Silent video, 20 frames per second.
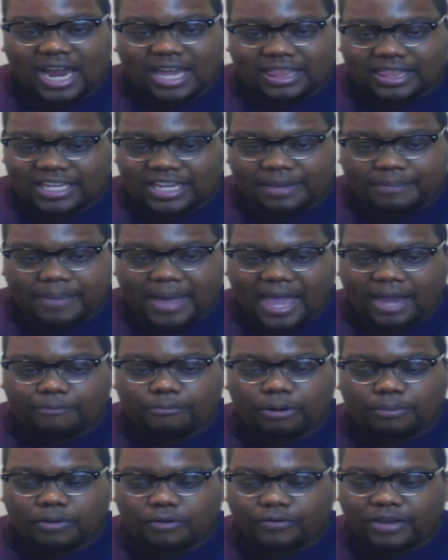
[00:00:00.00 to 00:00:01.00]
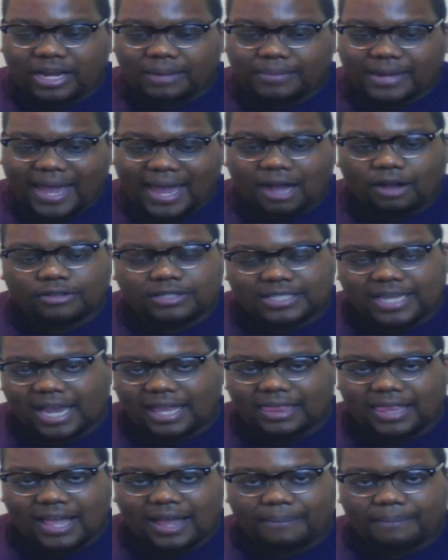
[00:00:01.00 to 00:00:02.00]
Sean Lee back. We're moving him to
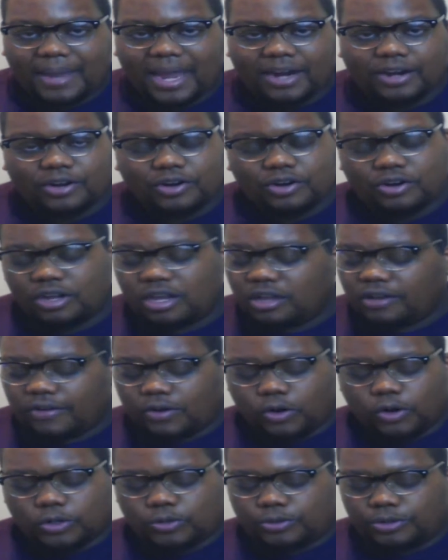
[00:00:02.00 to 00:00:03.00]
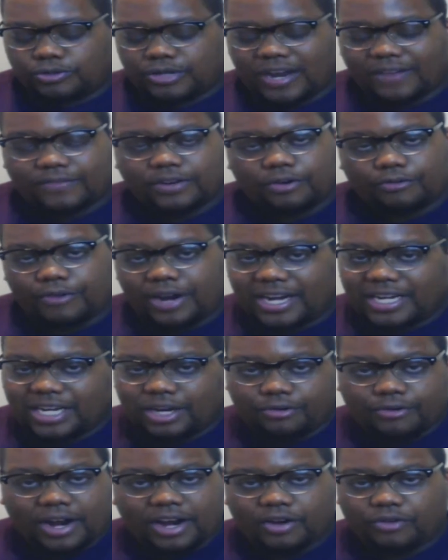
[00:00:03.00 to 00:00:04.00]
outside linebacker. Of course, we drafted
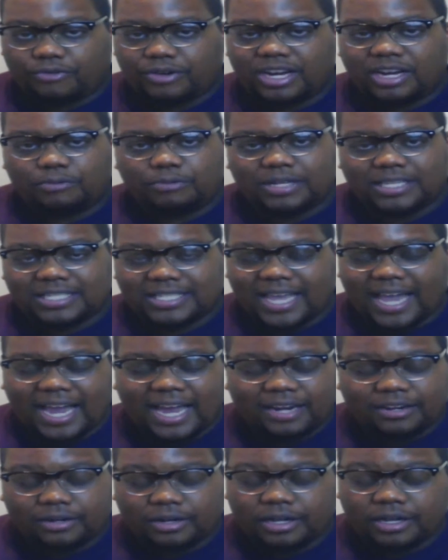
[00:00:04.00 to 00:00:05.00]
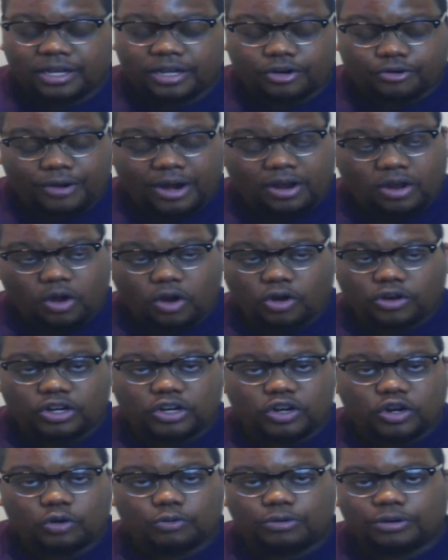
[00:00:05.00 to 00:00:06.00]
Randy Gregory. We signed Greg
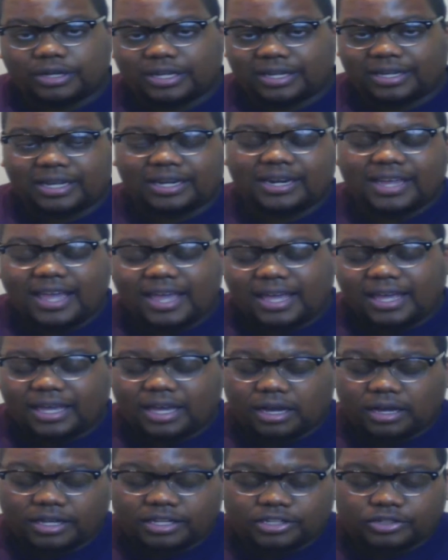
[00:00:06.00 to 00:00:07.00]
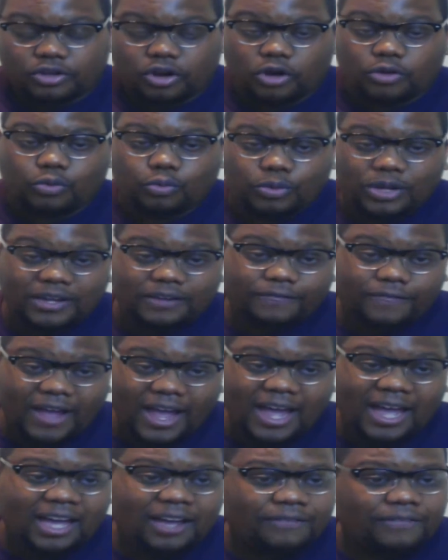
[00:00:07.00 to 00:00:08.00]
Hardy, who we'll get starting week
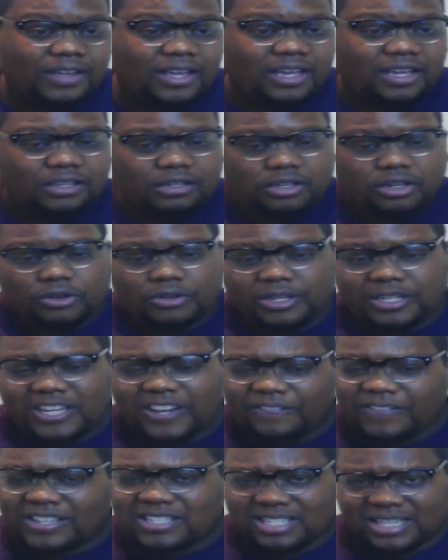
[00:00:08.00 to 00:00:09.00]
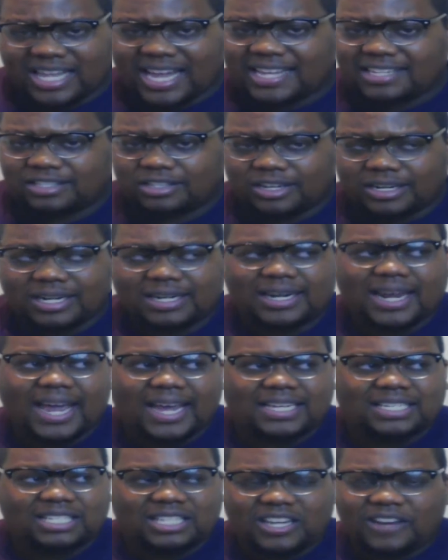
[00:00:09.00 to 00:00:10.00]
5. You know, the defensive line's looking
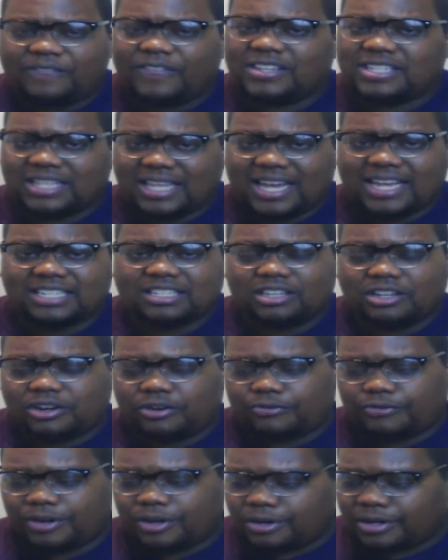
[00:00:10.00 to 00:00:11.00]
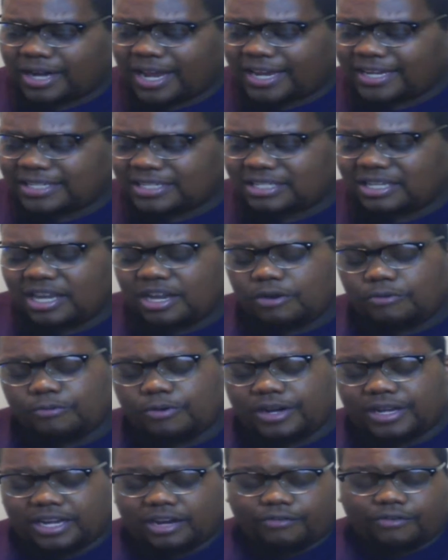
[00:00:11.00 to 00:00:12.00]
nice. Defensive line's looking real nice.
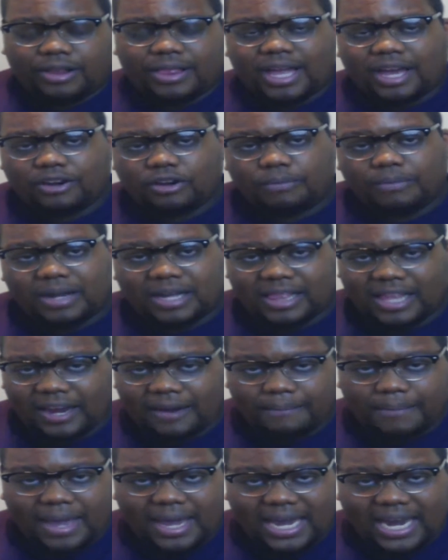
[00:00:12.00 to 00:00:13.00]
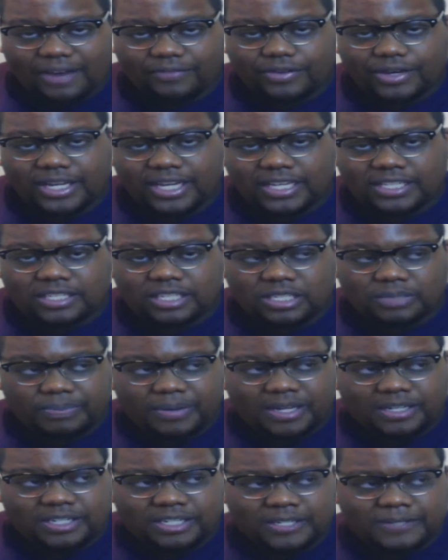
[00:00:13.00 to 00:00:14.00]
We'll get Rolando McClain back after his
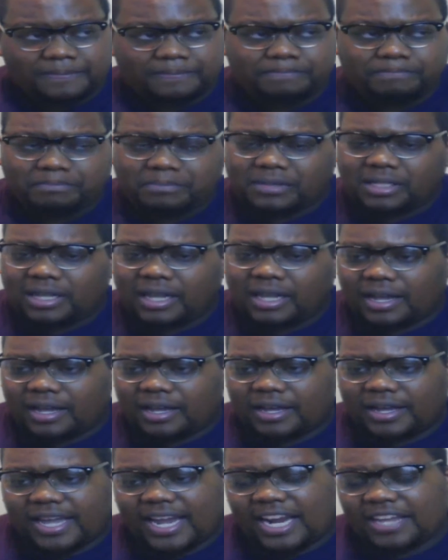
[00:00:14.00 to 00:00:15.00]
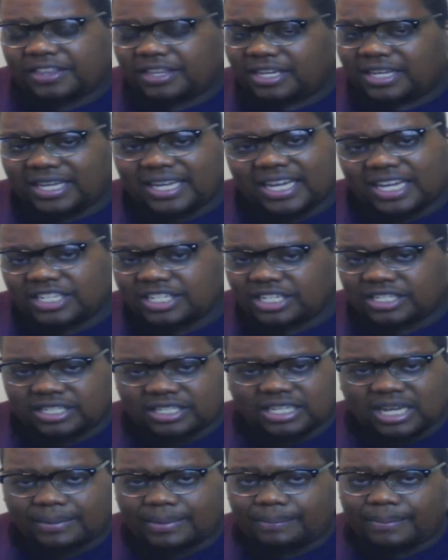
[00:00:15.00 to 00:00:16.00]
suspension. Anthony Hitchens
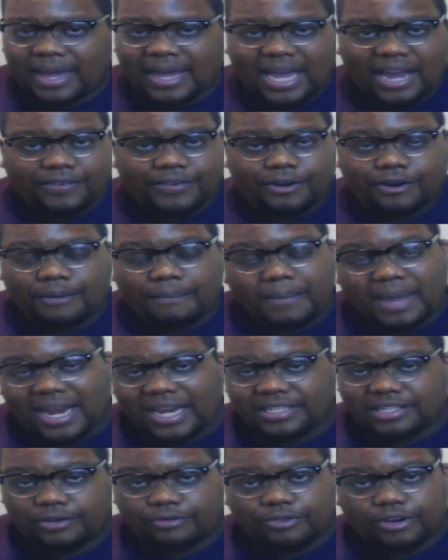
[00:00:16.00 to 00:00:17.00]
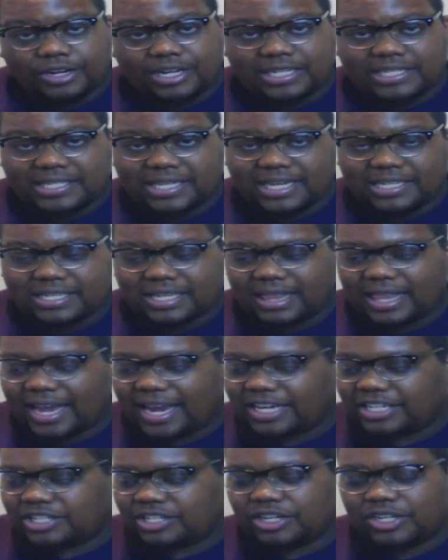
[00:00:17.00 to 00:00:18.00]
is coming back after an amazing rookie season
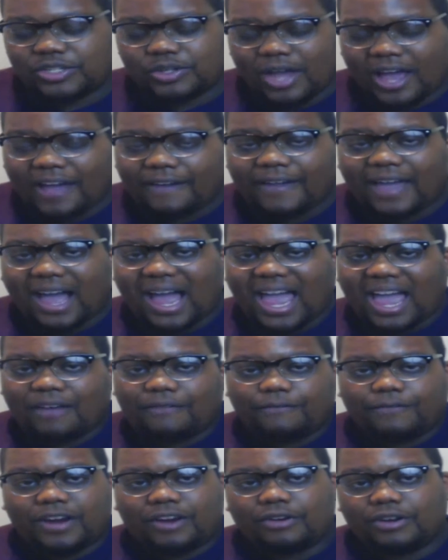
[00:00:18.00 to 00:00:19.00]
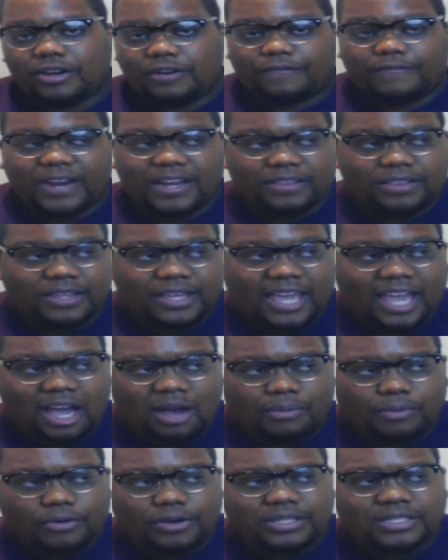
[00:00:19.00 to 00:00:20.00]
last year. So I have very good faith in the
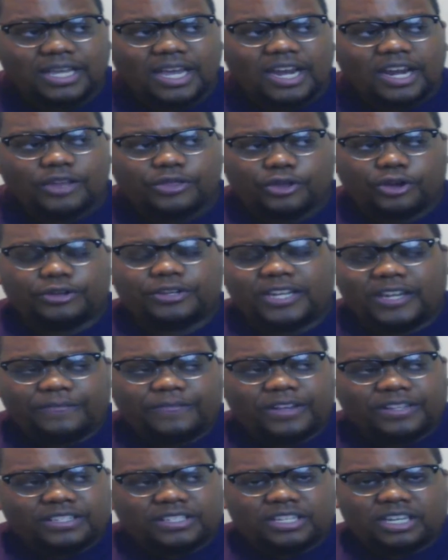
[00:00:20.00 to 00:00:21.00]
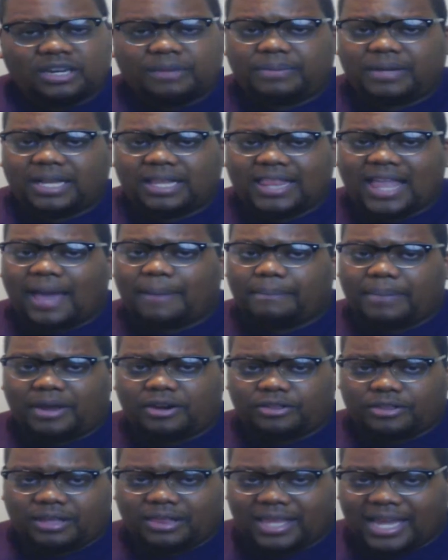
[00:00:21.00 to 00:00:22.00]
Cowboys. Their defense is going to be a lot
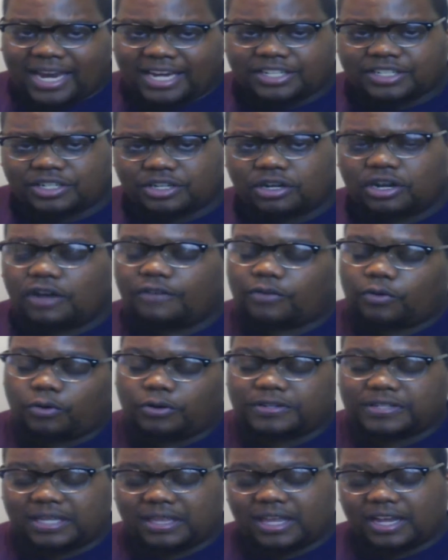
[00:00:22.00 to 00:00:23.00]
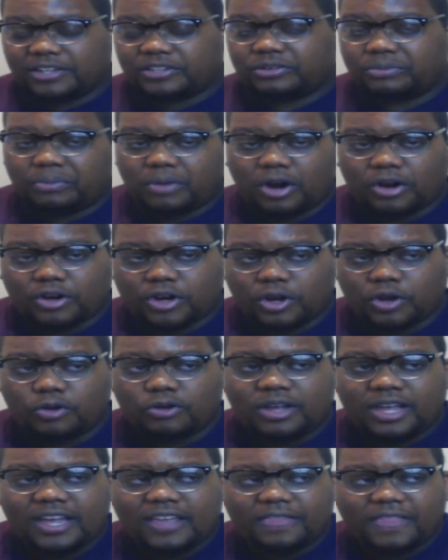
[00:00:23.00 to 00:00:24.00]
better than last year. Of course, they lost
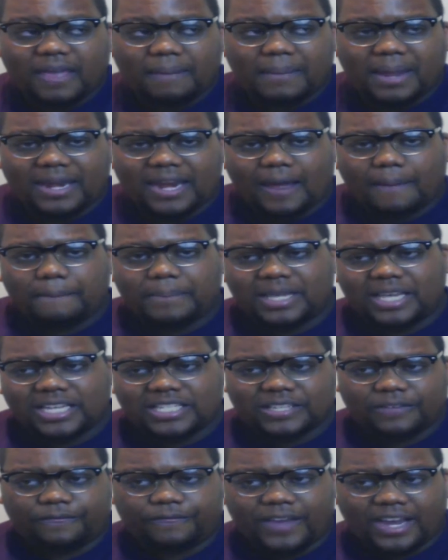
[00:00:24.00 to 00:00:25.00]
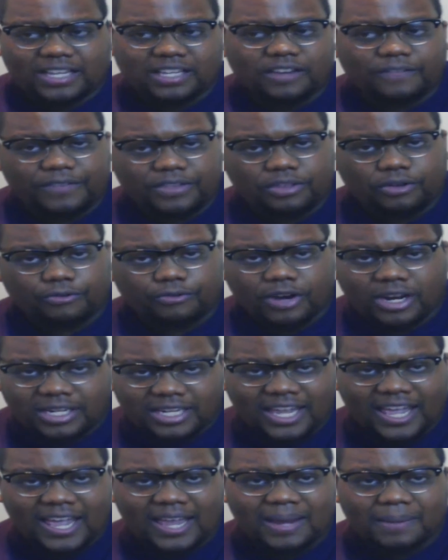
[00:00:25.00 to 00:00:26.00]
DeMarco. They may not be as effective in the
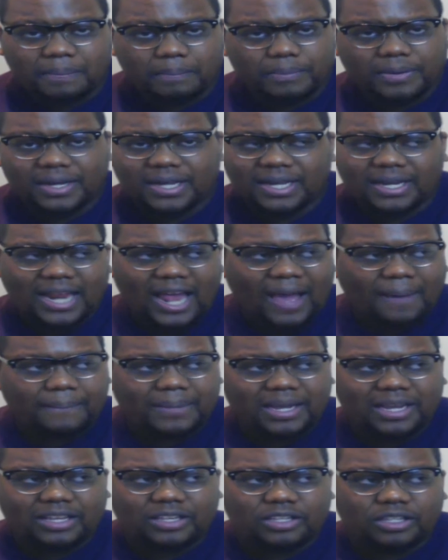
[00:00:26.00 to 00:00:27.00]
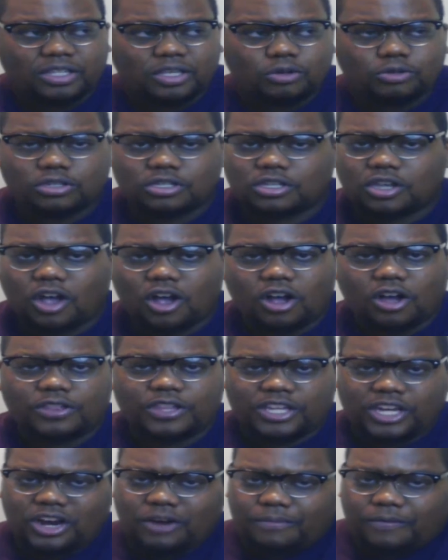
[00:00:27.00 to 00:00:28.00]
run game, but I mean, you saw
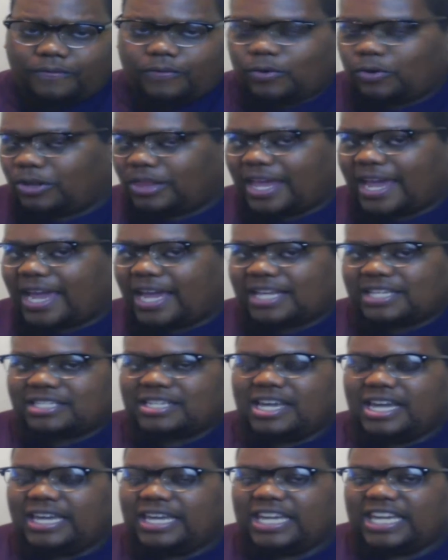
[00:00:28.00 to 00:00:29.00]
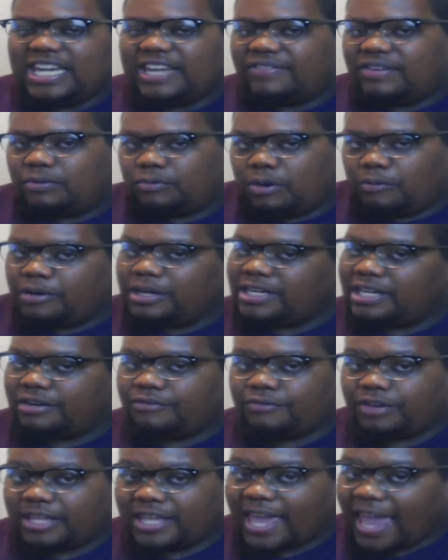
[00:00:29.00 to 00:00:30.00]
the year before last, even when we
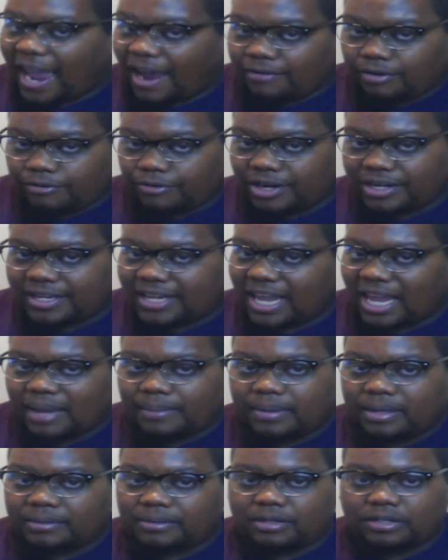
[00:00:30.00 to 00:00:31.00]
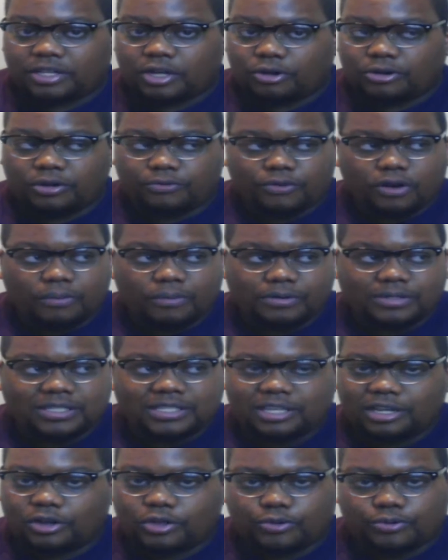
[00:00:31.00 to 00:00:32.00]
didn't really have a run game, and Tony Romo
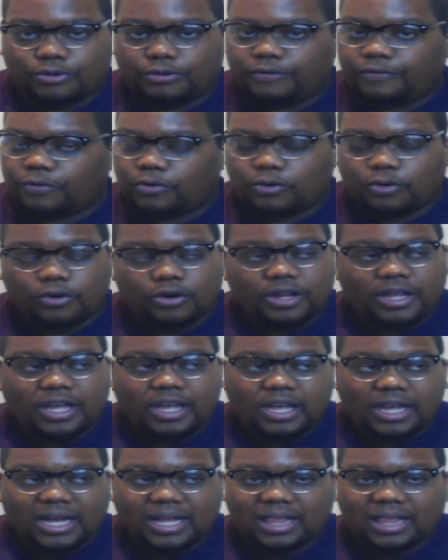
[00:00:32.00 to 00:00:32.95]
still threw for